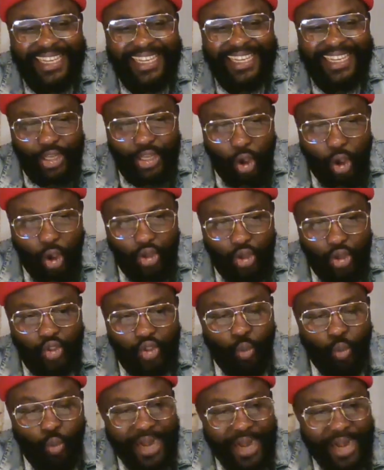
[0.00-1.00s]
You know,
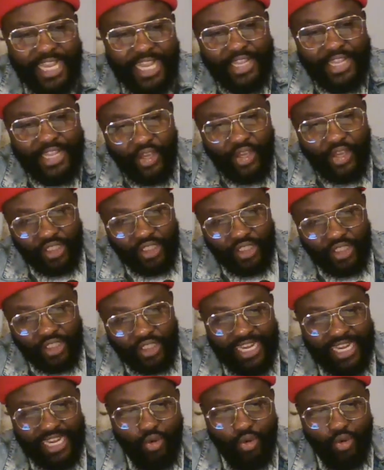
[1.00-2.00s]
one idiot is
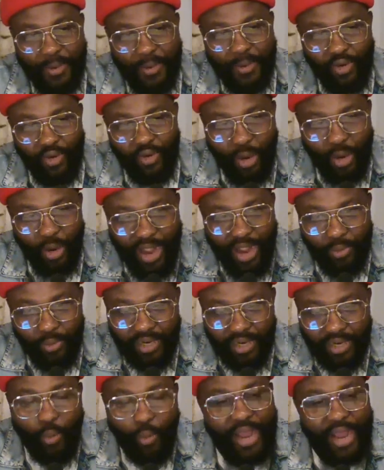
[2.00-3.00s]
telling you people that we are brother.
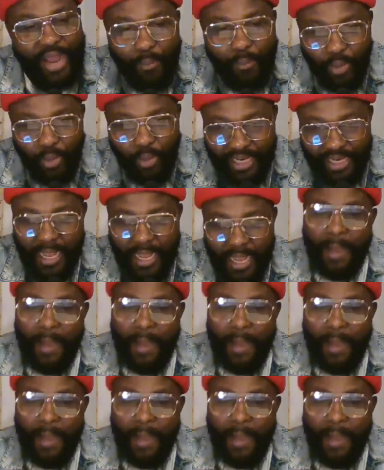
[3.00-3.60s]
We are not brother.